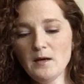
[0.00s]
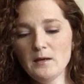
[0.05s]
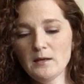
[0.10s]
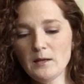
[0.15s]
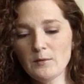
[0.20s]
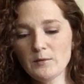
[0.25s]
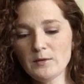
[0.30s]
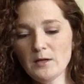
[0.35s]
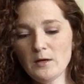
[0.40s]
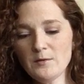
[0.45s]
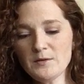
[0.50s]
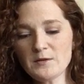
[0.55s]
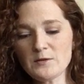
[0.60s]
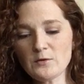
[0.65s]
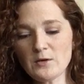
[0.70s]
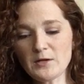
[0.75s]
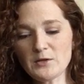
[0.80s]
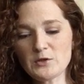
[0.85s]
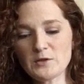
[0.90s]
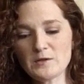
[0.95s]
There were no
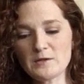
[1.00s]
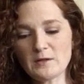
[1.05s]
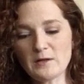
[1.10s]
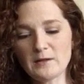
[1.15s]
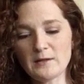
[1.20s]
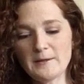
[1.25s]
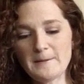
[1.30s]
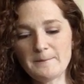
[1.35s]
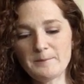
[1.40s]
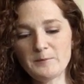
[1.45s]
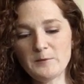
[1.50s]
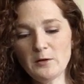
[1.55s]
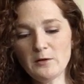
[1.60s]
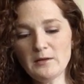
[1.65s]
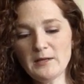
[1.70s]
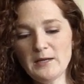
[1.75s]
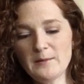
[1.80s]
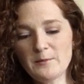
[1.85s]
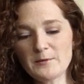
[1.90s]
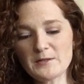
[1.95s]
instructions on it, no
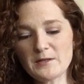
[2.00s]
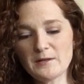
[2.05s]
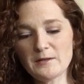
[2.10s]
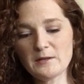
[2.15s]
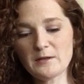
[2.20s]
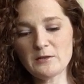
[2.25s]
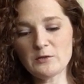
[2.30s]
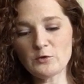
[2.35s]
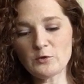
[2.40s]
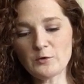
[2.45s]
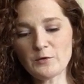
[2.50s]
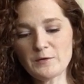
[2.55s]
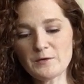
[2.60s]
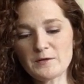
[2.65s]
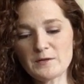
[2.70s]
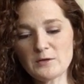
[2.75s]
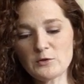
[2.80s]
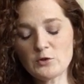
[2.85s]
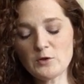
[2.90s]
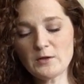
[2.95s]
labels on the controls.
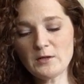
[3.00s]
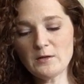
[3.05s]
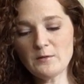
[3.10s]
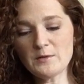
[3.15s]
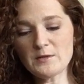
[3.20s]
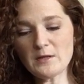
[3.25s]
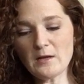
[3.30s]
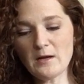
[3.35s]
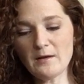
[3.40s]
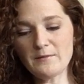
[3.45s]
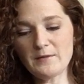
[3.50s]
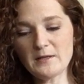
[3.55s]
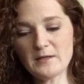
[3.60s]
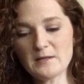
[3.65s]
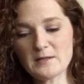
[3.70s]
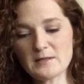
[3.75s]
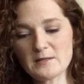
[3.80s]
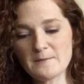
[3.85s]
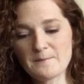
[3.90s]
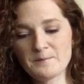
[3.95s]
The trigger was
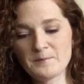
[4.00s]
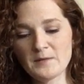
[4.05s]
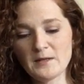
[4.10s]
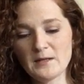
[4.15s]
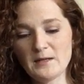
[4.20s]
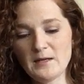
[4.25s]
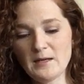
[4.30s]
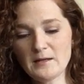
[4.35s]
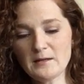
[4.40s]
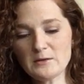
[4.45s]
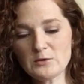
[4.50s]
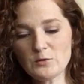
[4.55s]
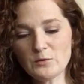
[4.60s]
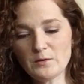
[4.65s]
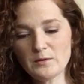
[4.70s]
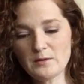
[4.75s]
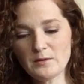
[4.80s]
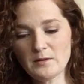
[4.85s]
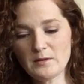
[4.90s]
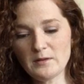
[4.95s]
obvious. He had
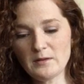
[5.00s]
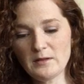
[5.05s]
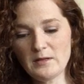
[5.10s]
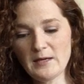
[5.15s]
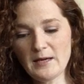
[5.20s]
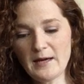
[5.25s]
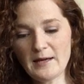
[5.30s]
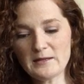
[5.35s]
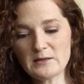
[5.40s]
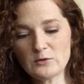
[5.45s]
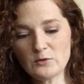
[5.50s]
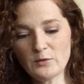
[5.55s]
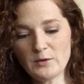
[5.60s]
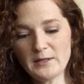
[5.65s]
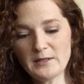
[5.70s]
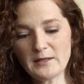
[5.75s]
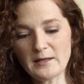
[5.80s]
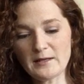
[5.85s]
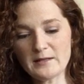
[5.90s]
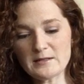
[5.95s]
toy
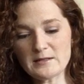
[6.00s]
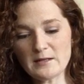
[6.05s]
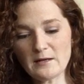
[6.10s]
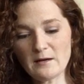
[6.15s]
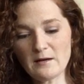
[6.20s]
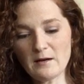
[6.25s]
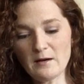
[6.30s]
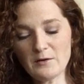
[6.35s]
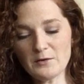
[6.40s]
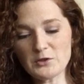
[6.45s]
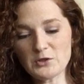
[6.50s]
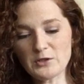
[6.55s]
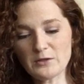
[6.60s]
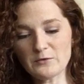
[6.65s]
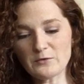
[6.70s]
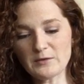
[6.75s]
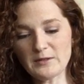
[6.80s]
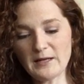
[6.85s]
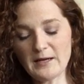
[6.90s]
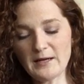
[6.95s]
guns, all
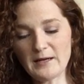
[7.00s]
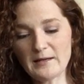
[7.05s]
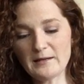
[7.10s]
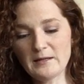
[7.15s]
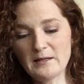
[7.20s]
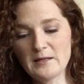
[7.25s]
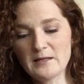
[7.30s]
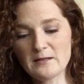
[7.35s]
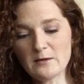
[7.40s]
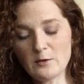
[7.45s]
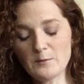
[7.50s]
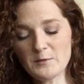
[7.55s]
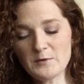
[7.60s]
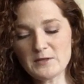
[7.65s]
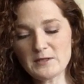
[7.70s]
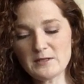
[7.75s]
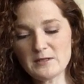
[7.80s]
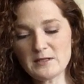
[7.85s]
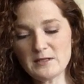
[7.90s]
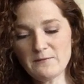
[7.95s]
children had, almost
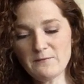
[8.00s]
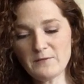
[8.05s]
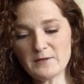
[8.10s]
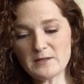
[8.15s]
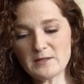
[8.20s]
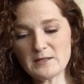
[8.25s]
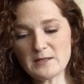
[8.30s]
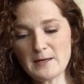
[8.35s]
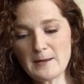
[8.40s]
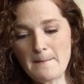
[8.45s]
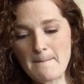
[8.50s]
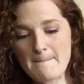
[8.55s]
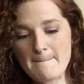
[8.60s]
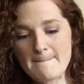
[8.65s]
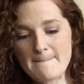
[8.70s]
since infancy.